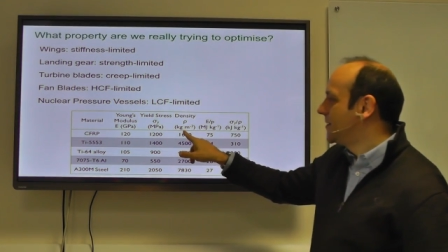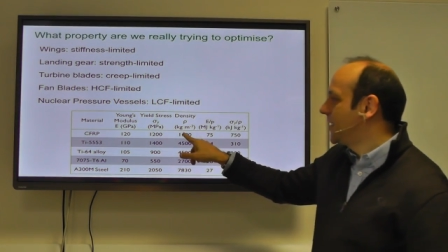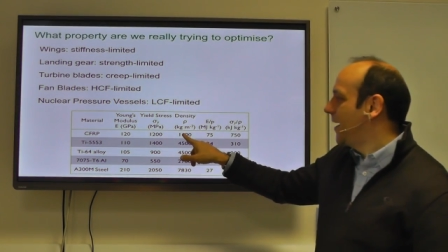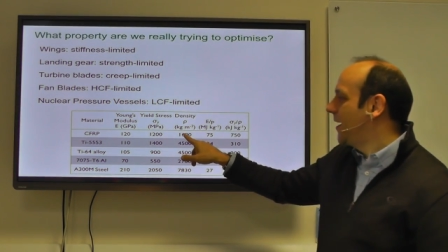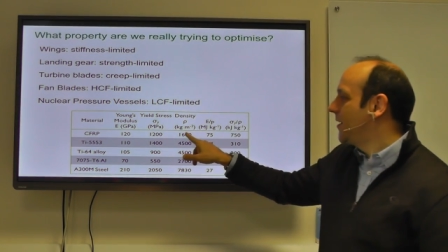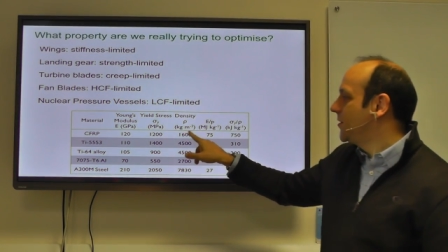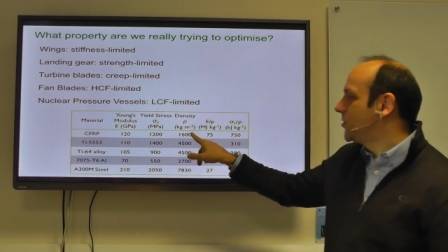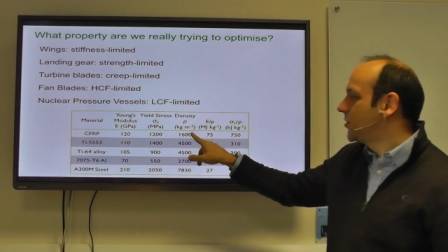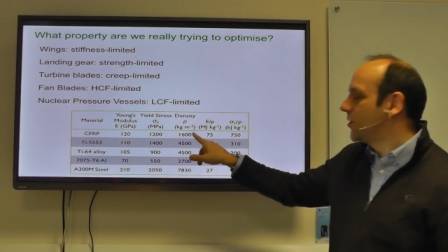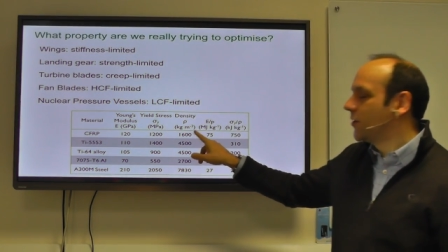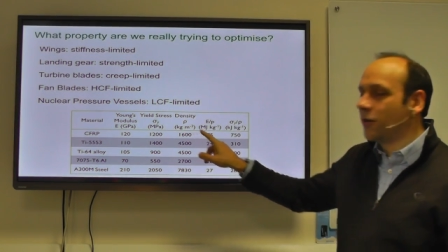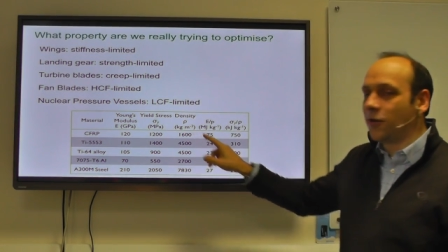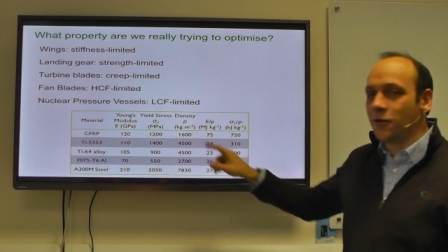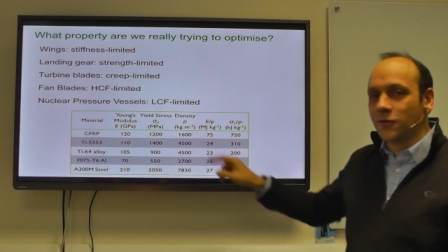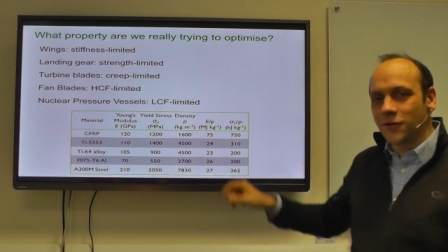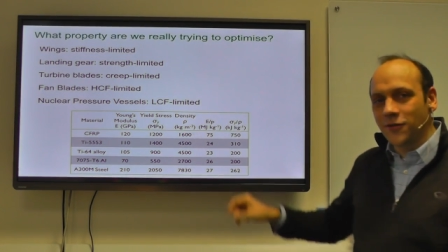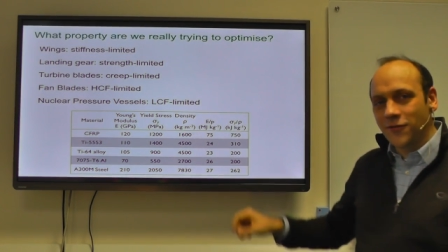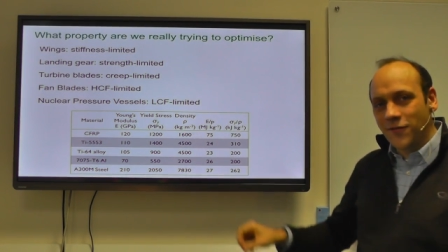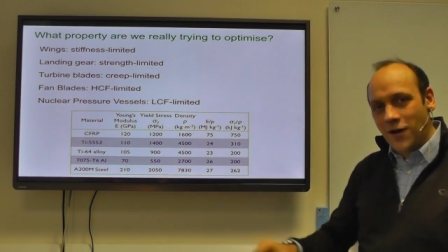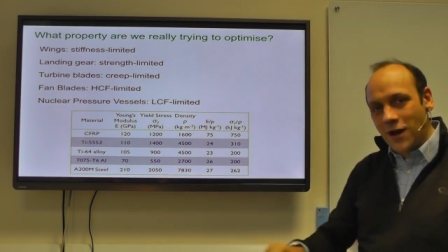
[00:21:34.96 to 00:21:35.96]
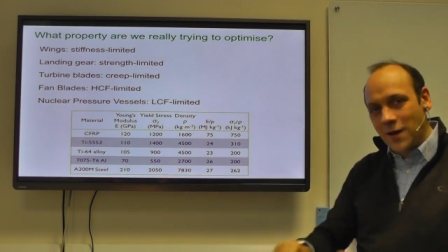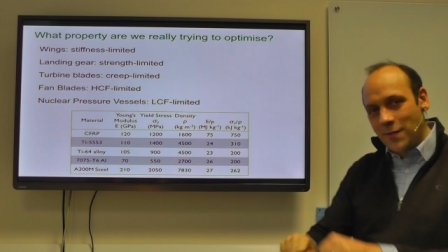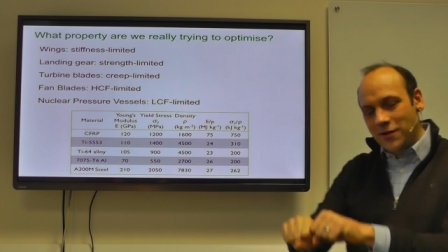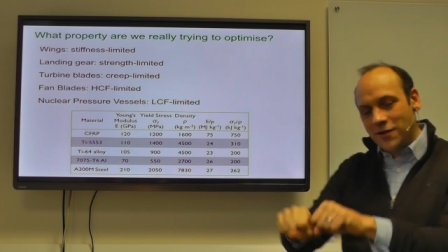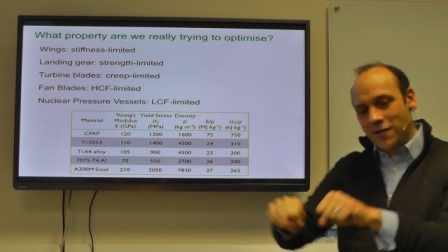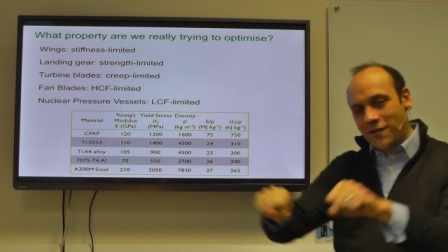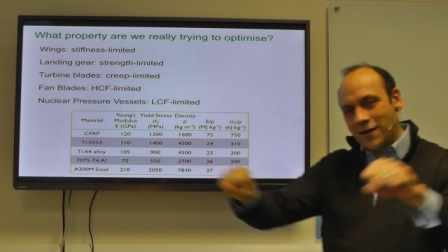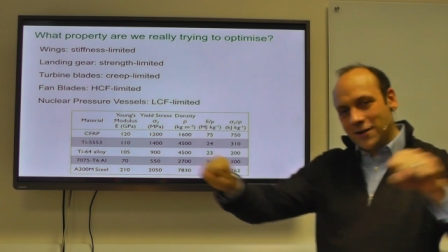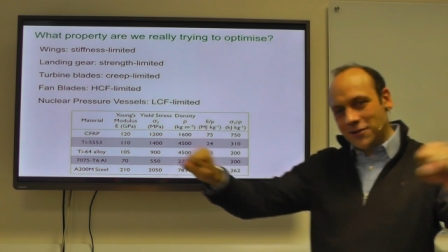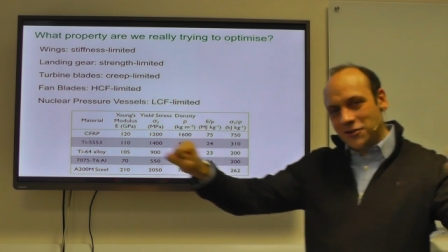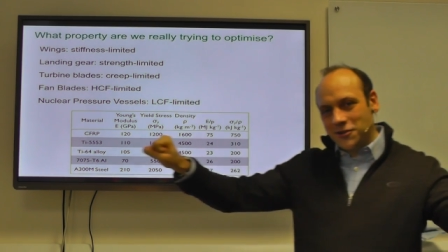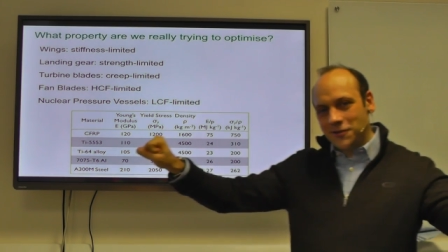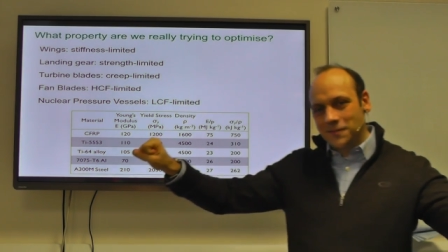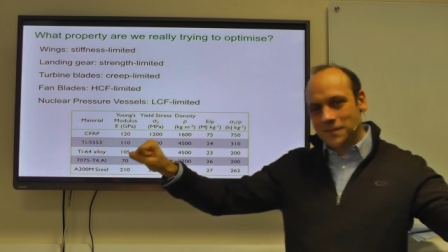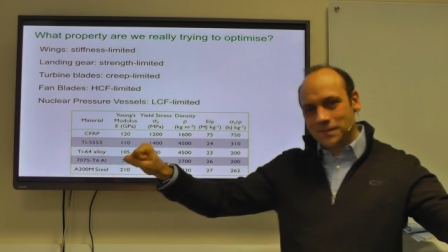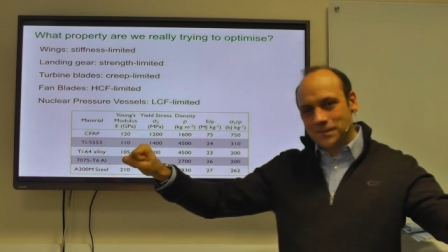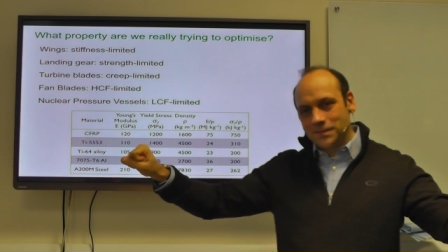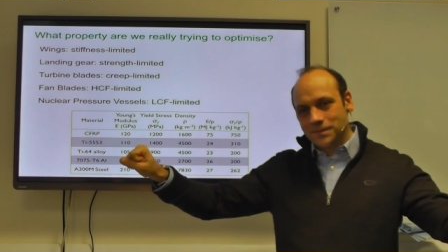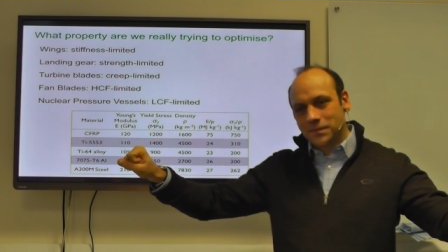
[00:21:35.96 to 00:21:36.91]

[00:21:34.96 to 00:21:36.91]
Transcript: tension along the fiber direction.